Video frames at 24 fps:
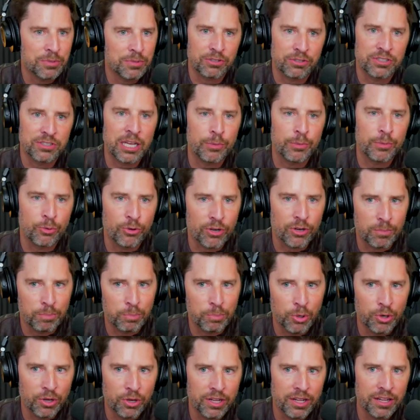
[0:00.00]
It'll tell me where to
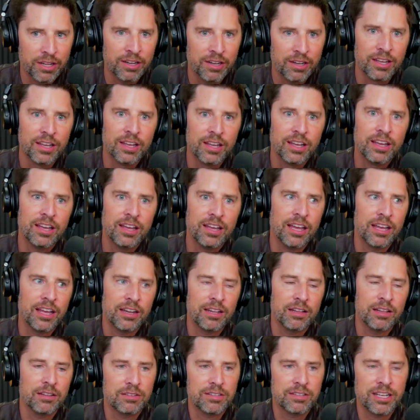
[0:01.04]
put it, and
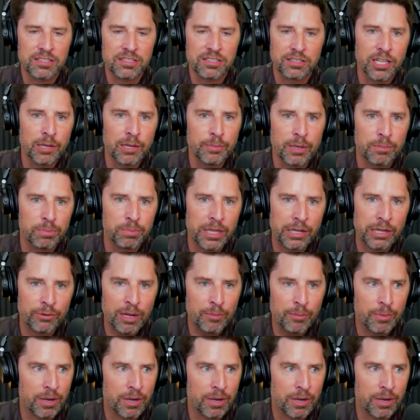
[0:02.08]
it takes a little bit of playing around.